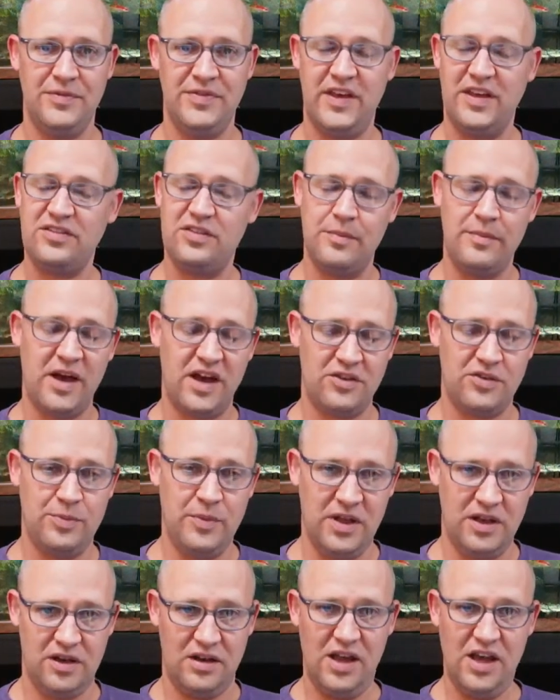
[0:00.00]
and that's a
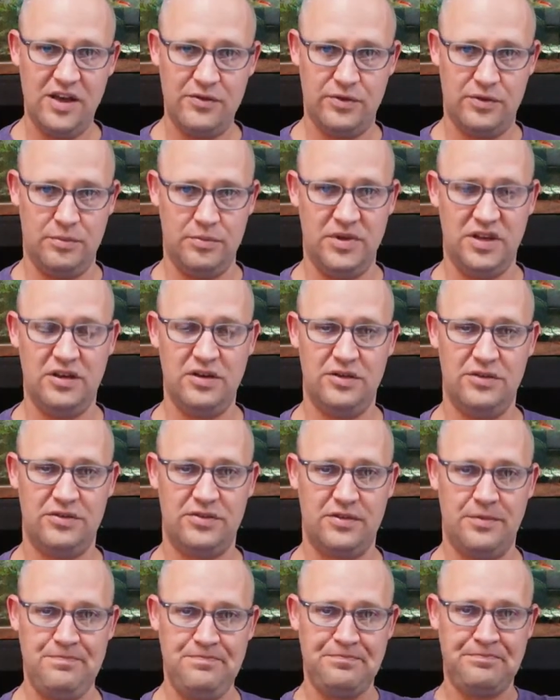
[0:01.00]
match made in heaven
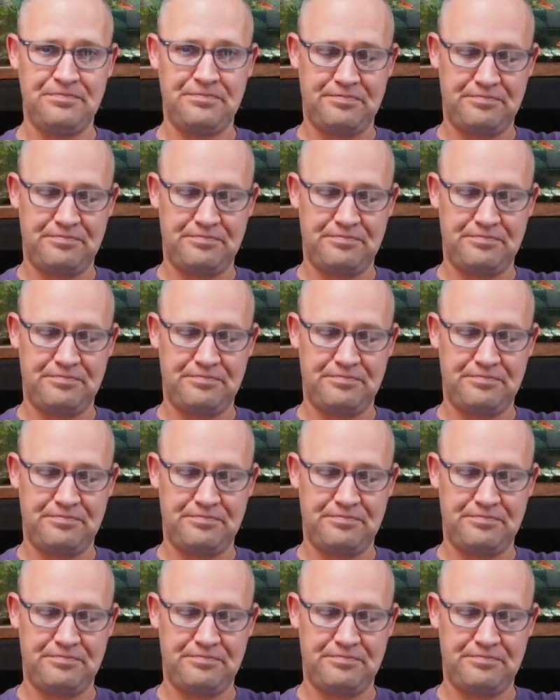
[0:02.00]
because